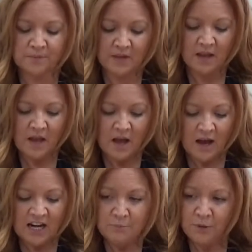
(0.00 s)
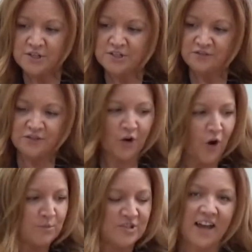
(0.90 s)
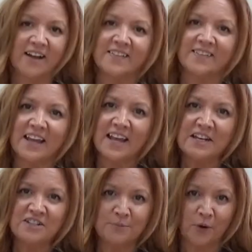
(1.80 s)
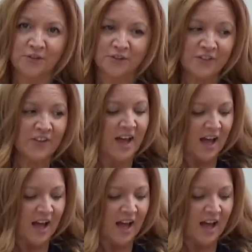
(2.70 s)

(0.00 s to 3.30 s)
And I've put different objects into the bottles,